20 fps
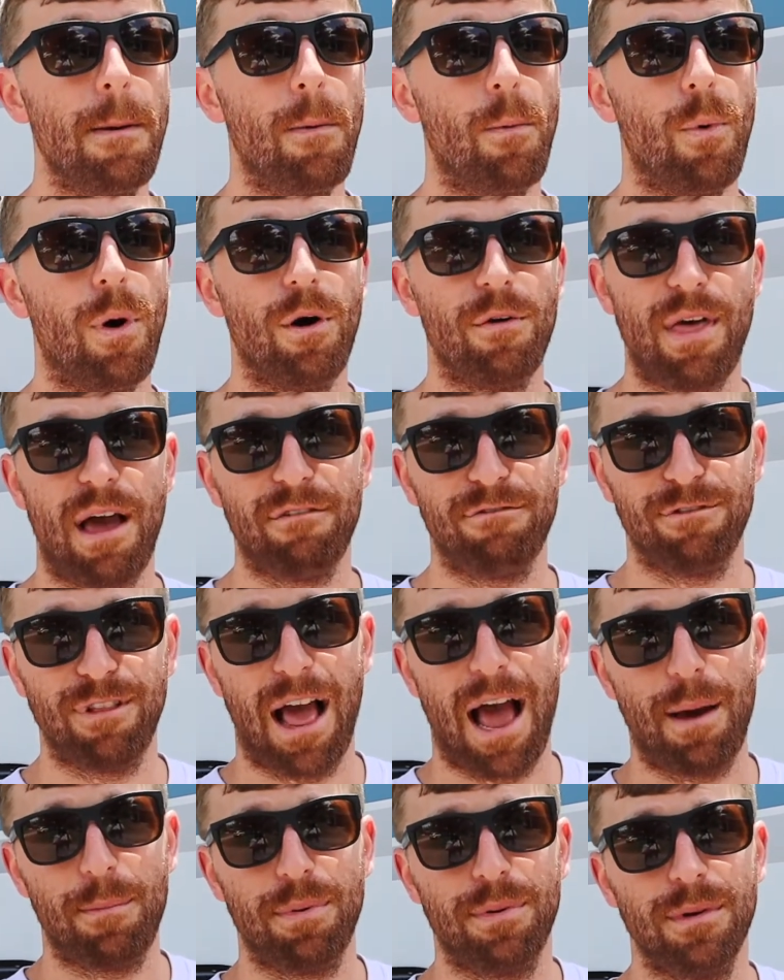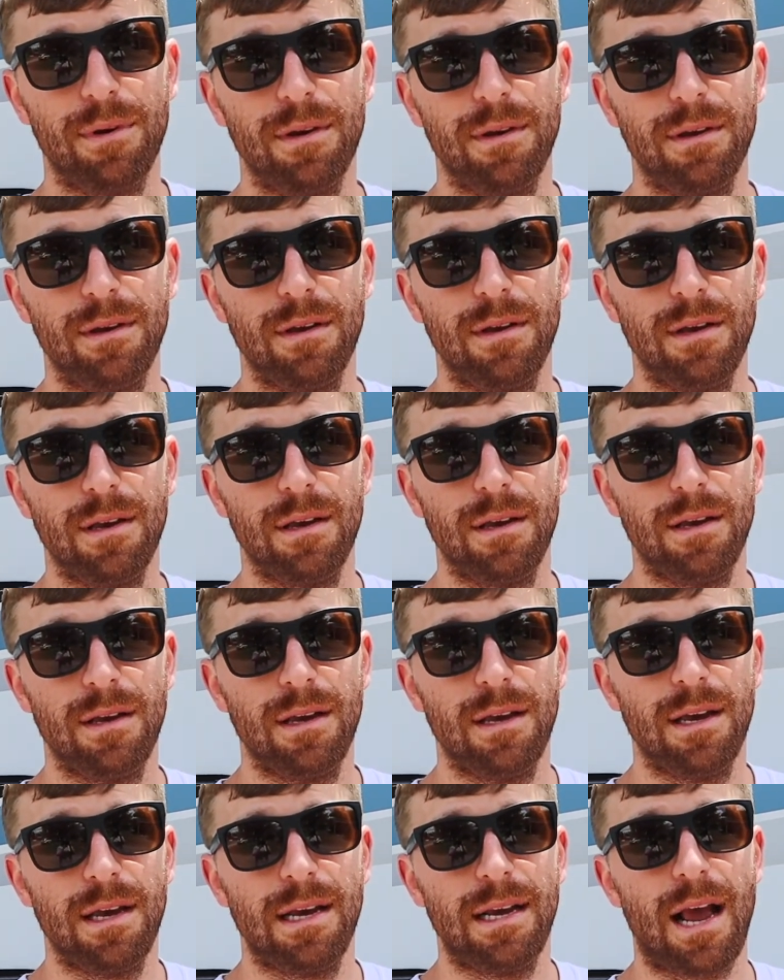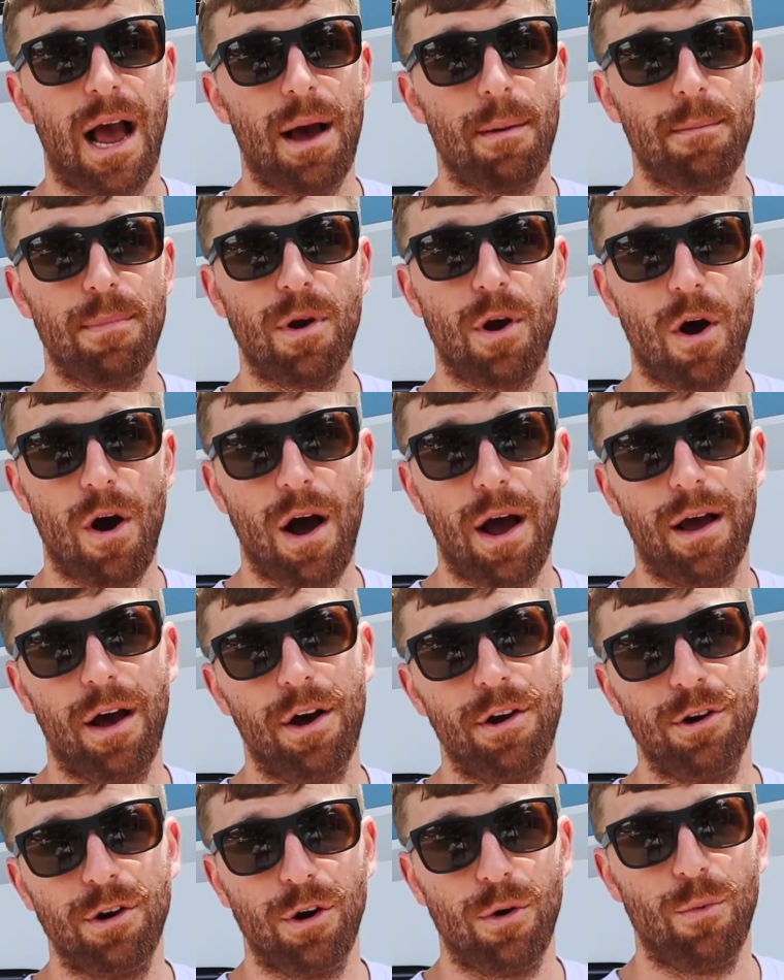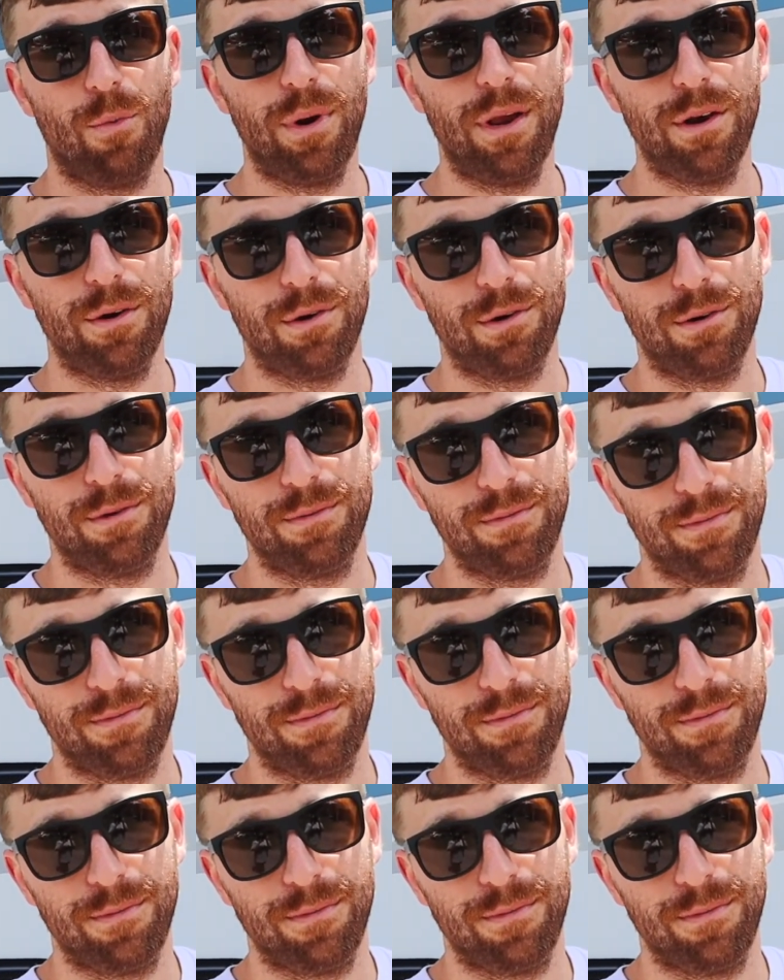Well, that flap got caught under a wheel.